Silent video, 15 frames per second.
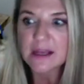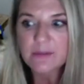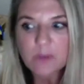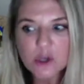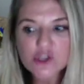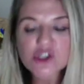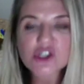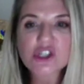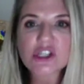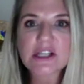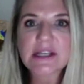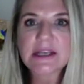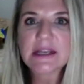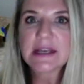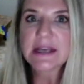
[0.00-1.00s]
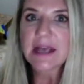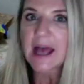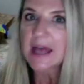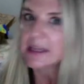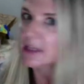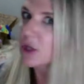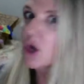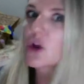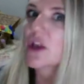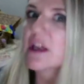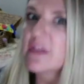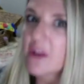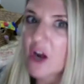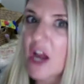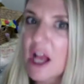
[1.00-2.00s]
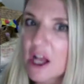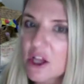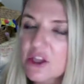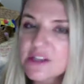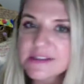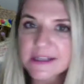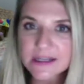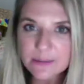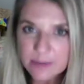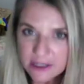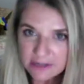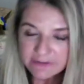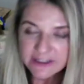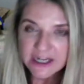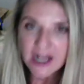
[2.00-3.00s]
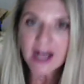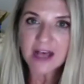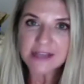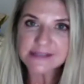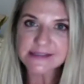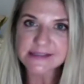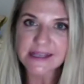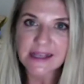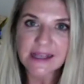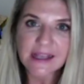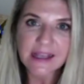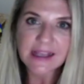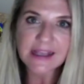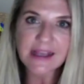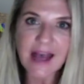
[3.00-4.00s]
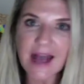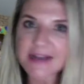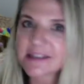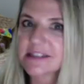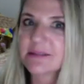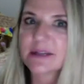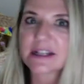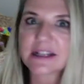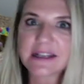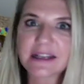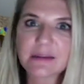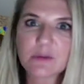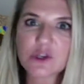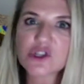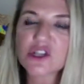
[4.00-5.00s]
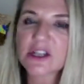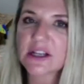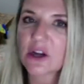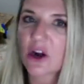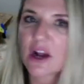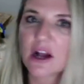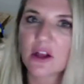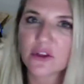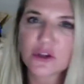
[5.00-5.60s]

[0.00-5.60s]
and emotionally and in their health, it's going to benefit us academically, emotionally, in our